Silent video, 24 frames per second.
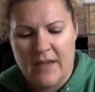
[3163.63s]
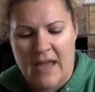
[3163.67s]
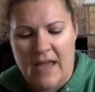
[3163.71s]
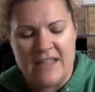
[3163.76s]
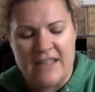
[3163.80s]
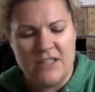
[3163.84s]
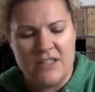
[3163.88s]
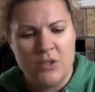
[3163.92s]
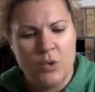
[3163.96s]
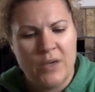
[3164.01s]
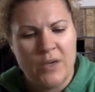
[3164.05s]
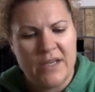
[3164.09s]

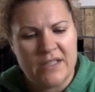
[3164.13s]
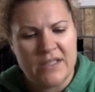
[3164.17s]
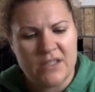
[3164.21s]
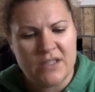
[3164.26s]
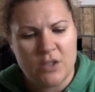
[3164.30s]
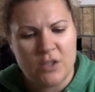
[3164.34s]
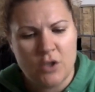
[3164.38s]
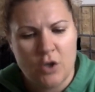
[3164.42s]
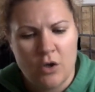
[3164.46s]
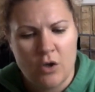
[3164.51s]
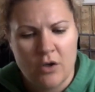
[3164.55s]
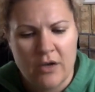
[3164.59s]
and to his
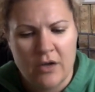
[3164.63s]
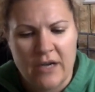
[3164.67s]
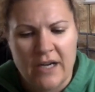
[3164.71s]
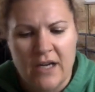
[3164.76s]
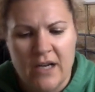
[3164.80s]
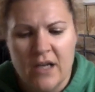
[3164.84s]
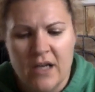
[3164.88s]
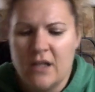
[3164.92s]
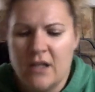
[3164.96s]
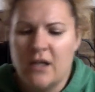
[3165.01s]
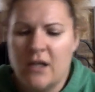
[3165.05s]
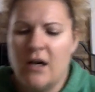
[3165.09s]
glory,
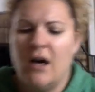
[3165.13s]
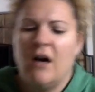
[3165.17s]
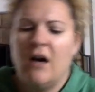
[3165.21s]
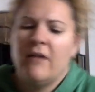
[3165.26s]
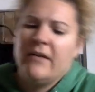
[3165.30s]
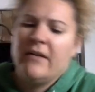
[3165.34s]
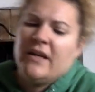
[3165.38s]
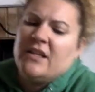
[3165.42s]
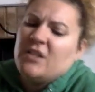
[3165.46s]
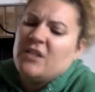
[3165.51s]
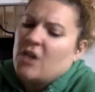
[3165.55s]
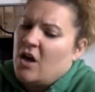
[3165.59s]
oh,
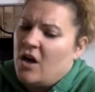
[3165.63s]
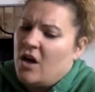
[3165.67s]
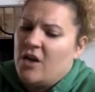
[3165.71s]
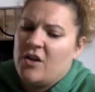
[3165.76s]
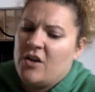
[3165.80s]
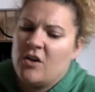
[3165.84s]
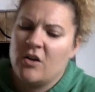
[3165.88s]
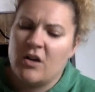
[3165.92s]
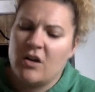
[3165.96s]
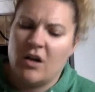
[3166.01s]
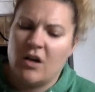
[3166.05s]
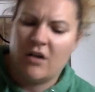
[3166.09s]

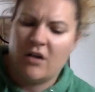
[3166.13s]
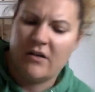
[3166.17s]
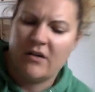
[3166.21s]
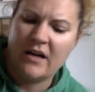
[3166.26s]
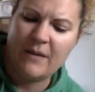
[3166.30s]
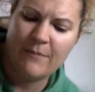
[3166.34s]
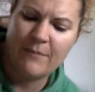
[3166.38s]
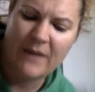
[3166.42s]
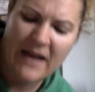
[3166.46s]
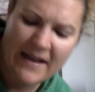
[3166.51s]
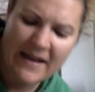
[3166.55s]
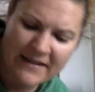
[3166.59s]
eternal glory,
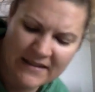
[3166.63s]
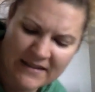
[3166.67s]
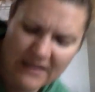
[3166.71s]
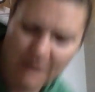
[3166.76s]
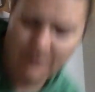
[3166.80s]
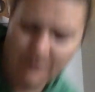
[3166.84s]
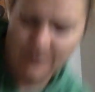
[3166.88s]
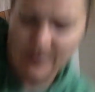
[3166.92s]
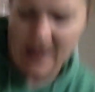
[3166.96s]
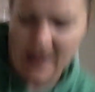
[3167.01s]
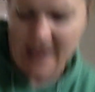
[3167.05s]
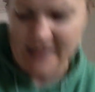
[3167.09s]
bless him,